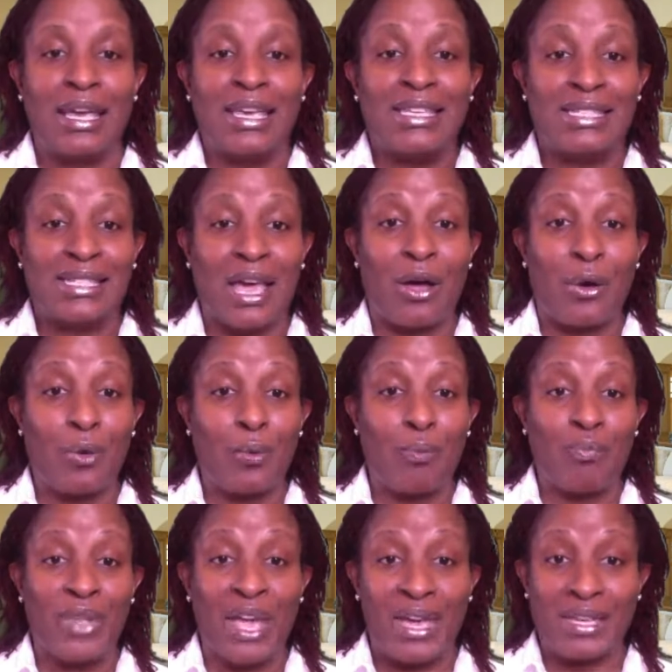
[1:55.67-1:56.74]
So,
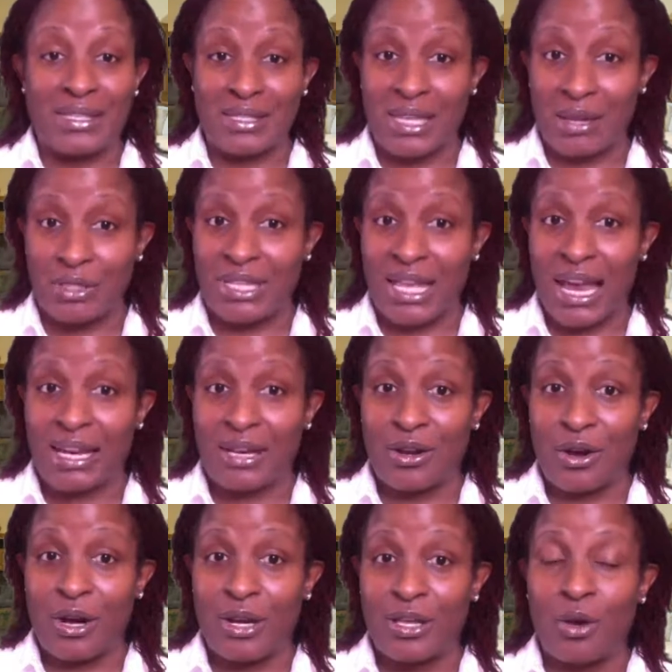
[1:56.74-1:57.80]
as stated
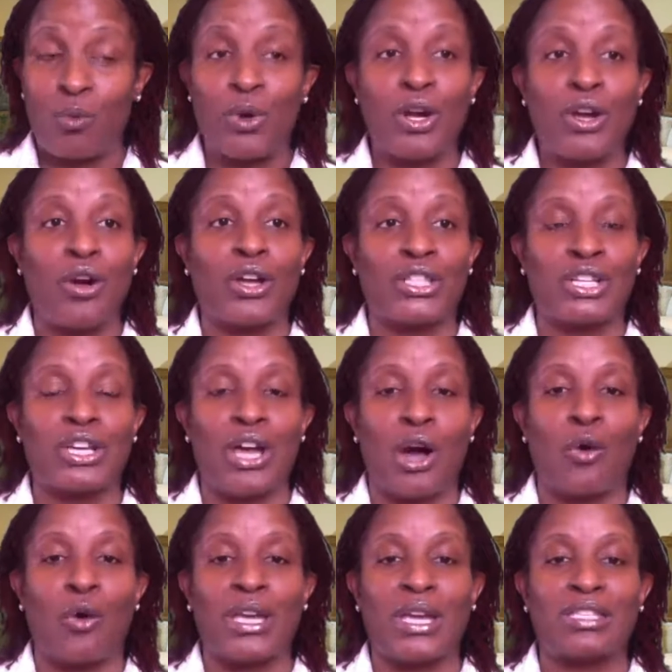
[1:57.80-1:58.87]
earlier, we're going to go
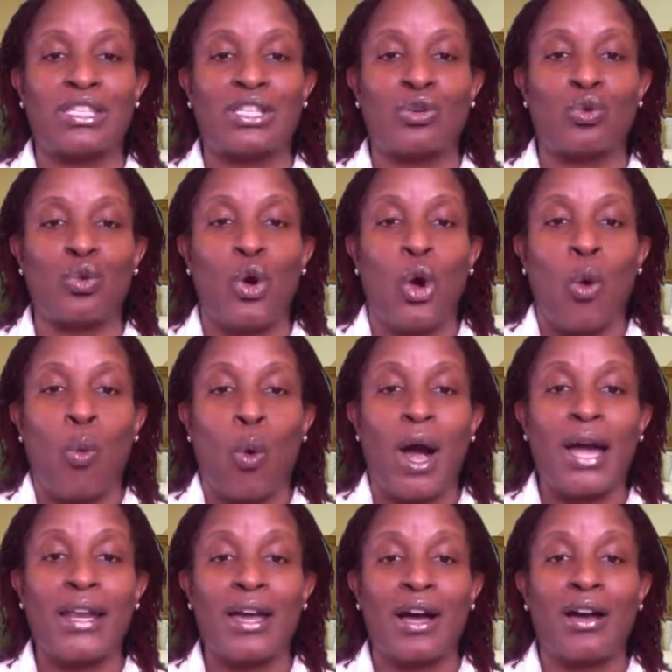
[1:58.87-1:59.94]
into
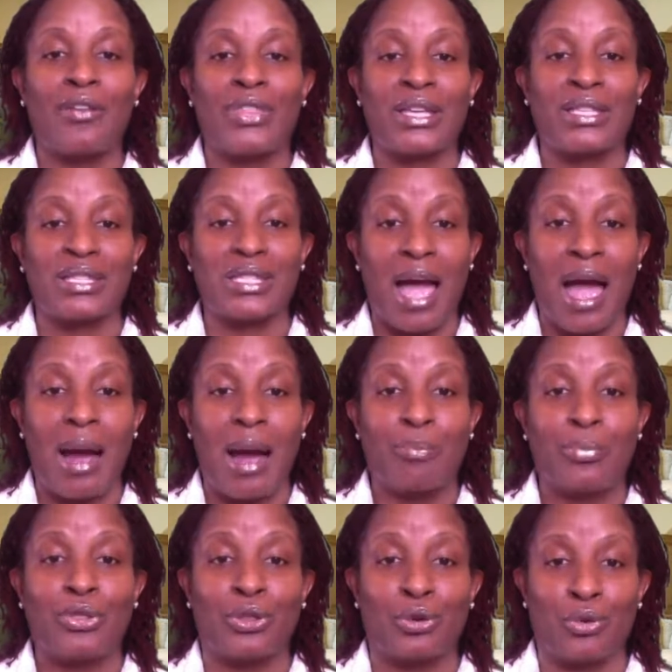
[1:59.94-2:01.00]
one of the top
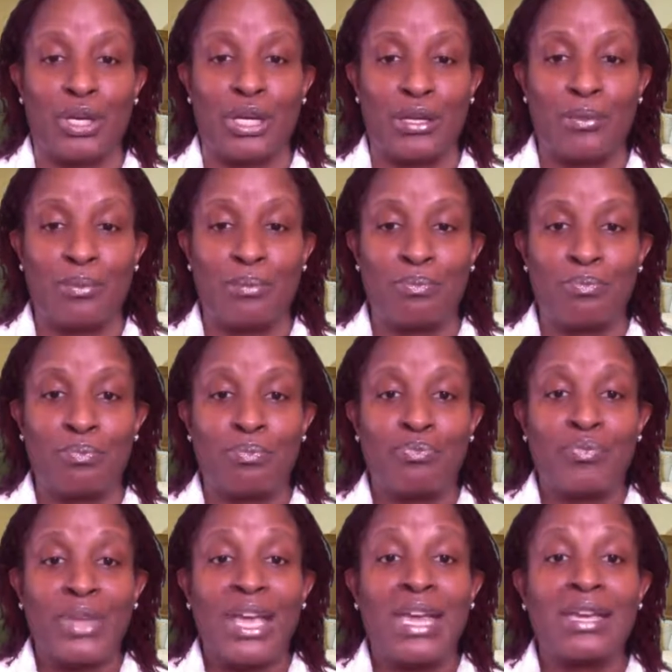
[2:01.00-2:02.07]
three
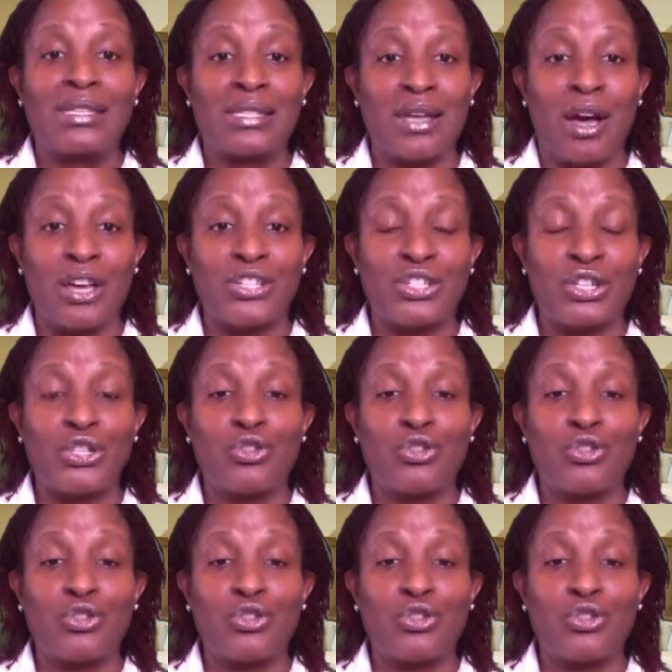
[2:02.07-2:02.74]
exhaustion